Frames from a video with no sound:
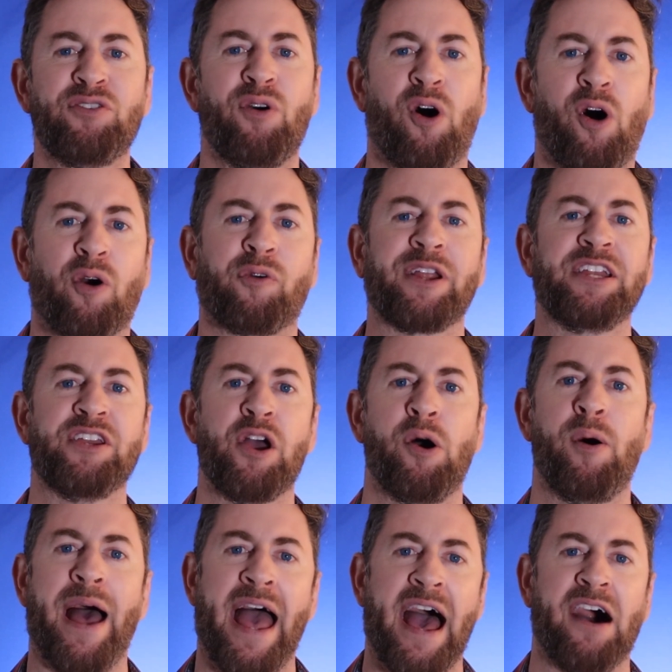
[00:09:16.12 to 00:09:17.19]
you already
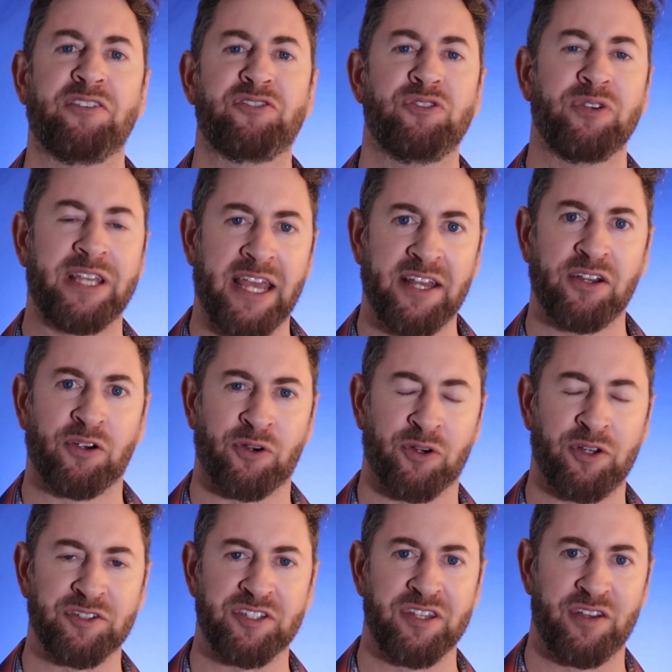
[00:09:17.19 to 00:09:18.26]
know how to get
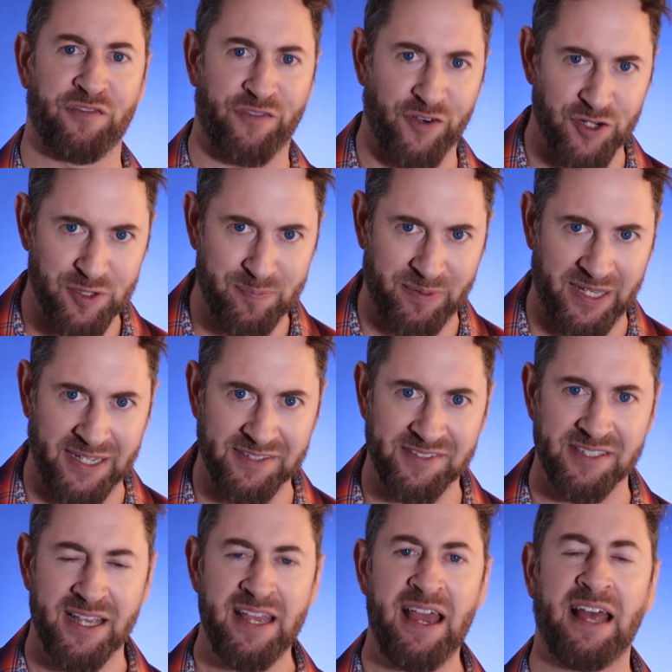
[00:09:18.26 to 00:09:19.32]
girls in the first
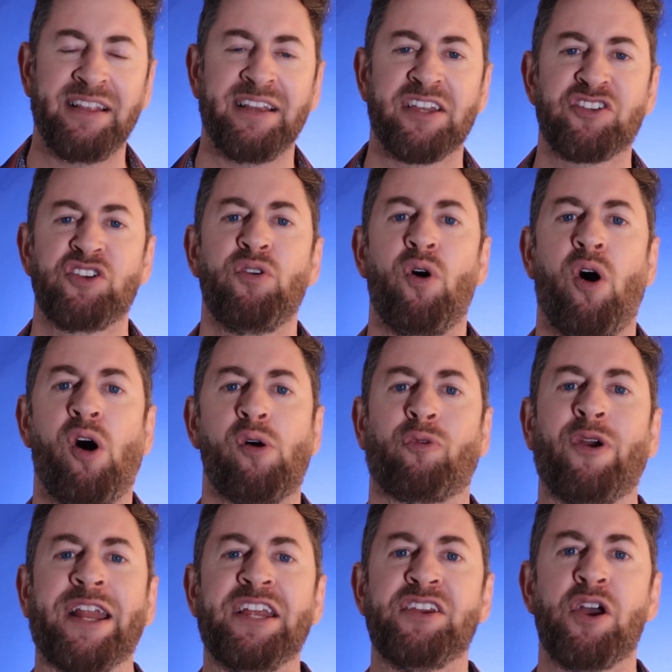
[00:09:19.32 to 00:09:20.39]
place, unless you
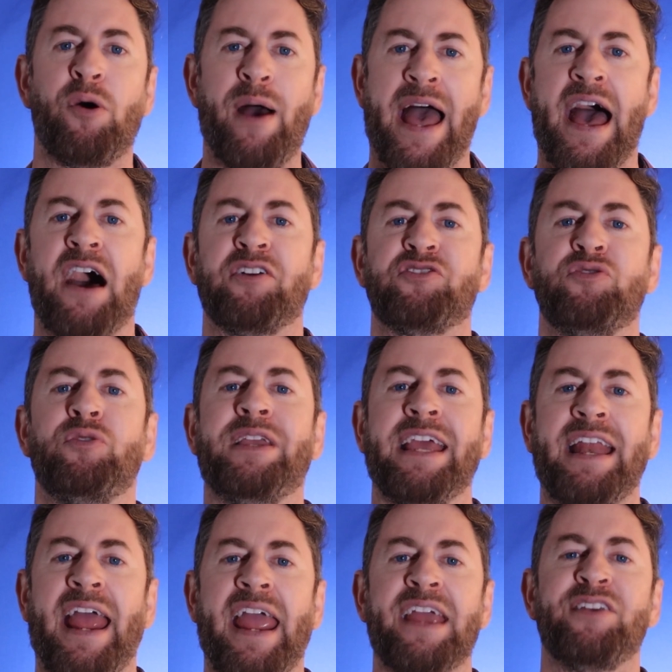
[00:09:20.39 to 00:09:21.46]
already know how to
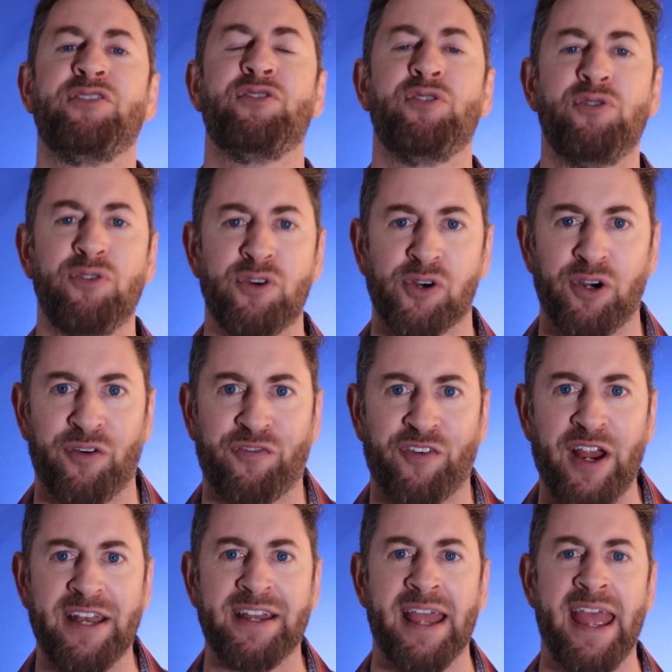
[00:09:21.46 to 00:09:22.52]
get a new
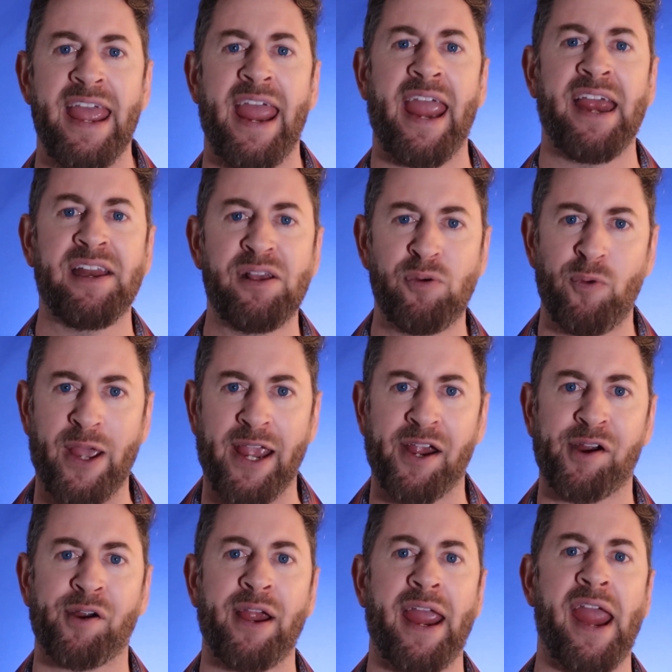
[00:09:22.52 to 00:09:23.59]
girlfriend
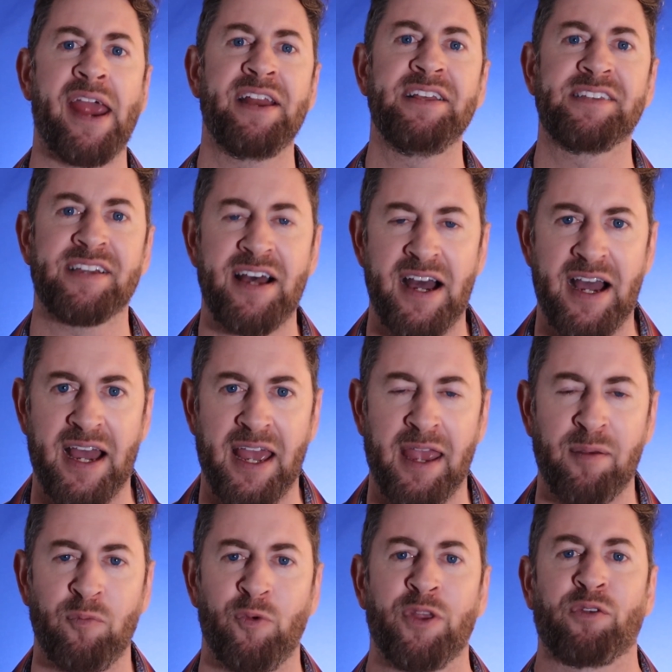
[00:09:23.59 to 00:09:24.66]
anywhere,
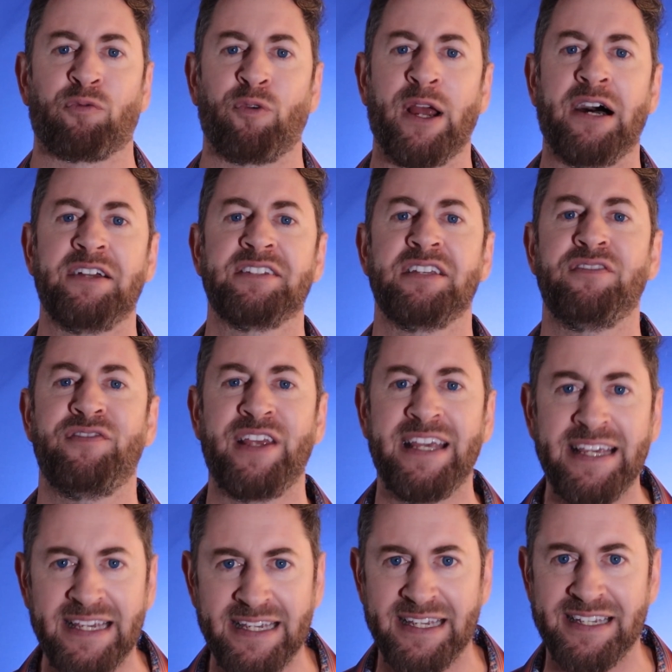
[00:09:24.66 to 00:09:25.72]
anytime with relative
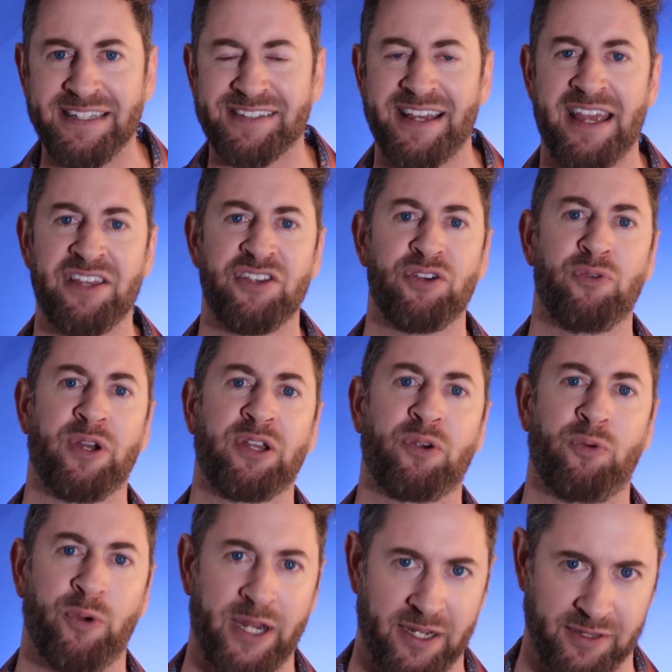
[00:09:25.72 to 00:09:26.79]
ease and do it
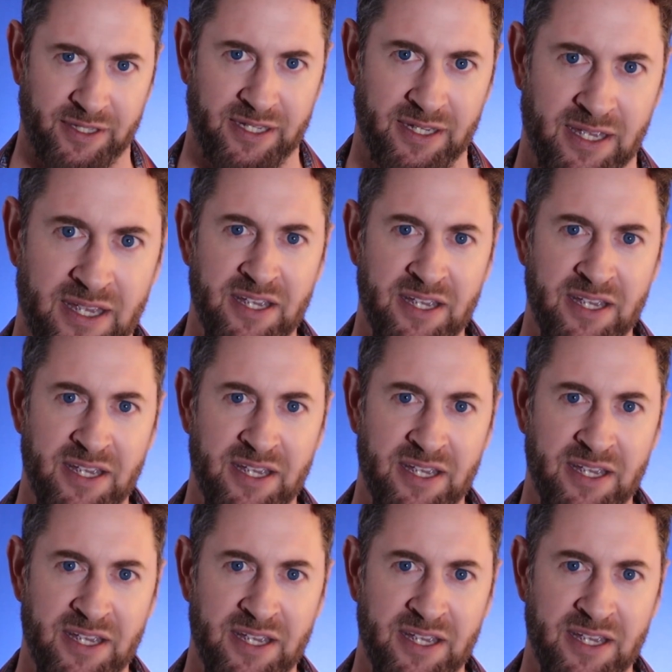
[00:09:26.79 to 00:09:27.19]
quickly.